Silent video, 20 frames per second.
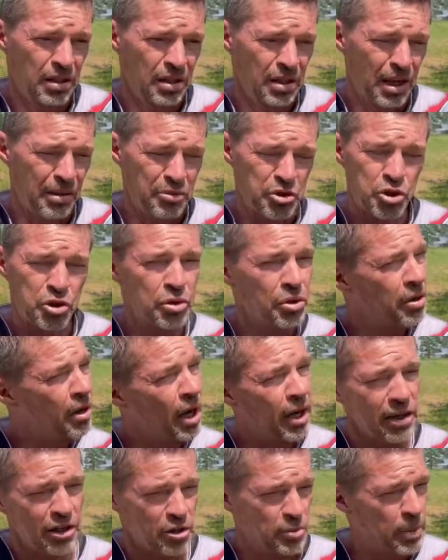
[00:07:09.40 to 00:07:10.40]
I'm sure
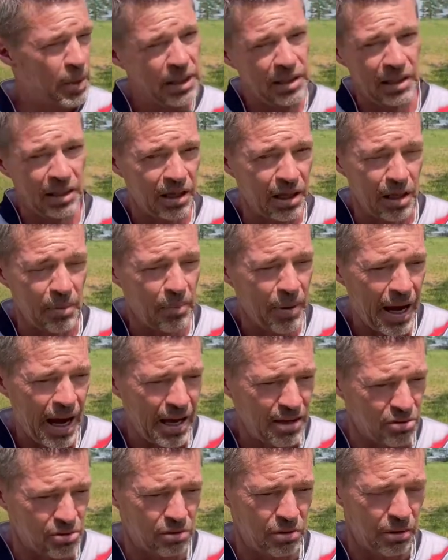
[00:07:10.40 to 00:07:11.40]
not expecting any
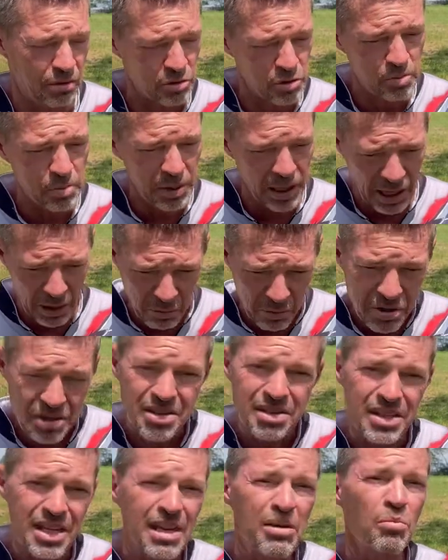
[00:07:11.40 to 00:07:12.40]
pass-throughs, but I wanna
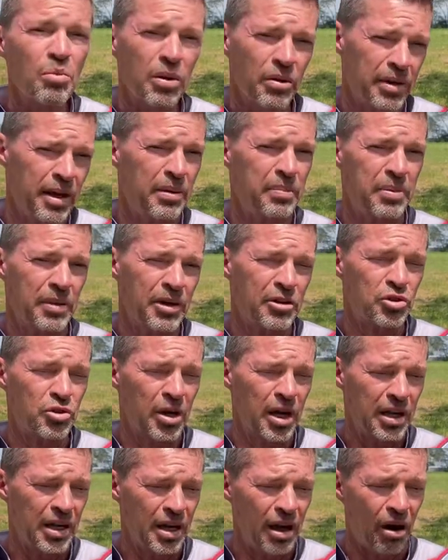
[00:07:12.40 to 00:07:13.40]
see will they
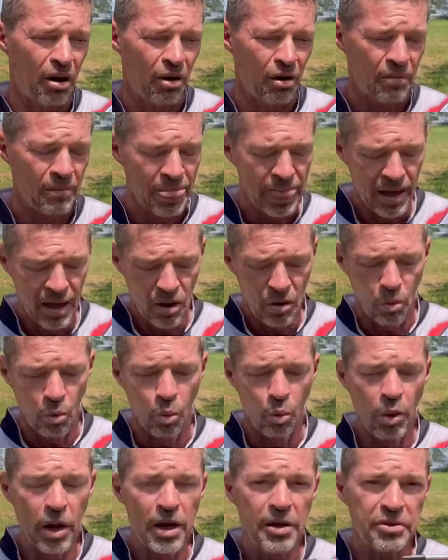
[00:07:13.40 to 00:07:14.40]
penetrate at all
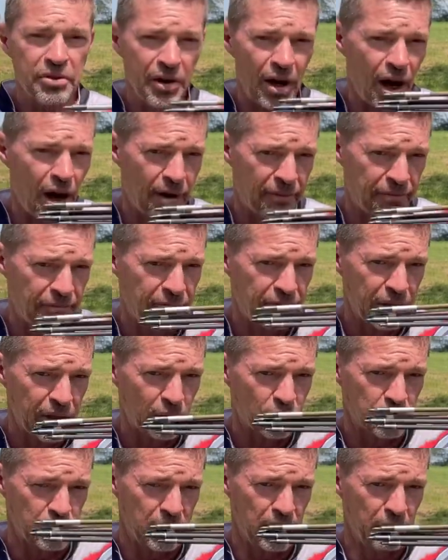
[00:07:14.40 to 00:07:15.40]
with a
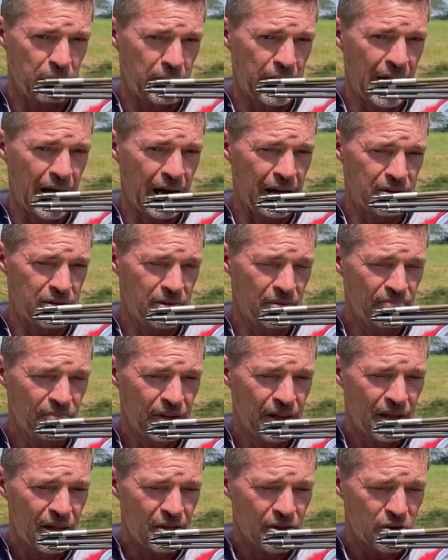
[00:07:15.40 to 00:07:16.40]
field tip, guys.
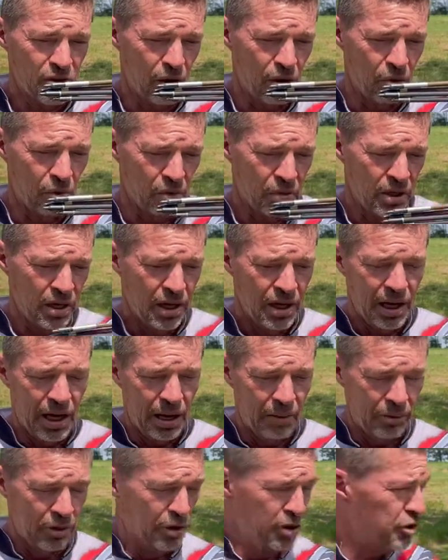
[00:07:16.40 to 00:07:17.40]
So
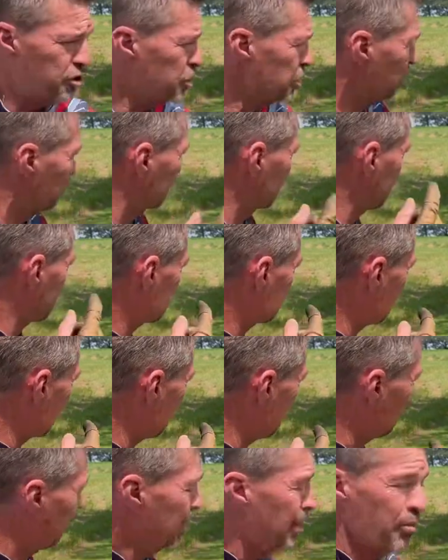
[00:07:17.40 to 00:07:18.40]
I'm gonna shoot this
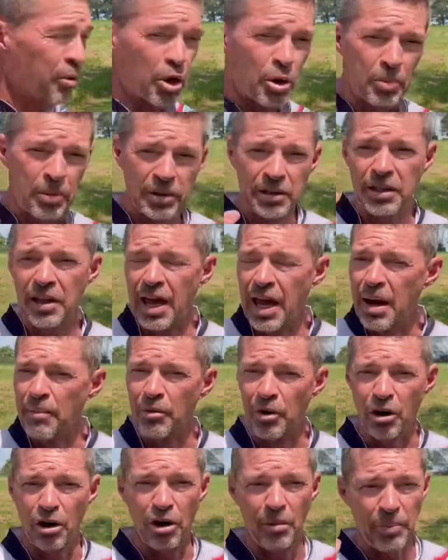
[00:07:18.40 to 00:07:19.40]
thing and I'm gonna put the
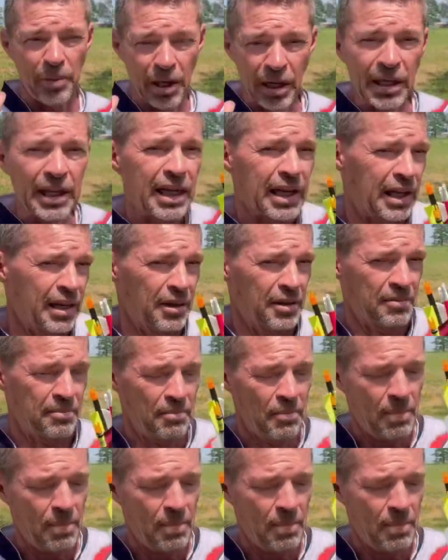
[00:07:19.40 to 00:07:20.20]
camera up again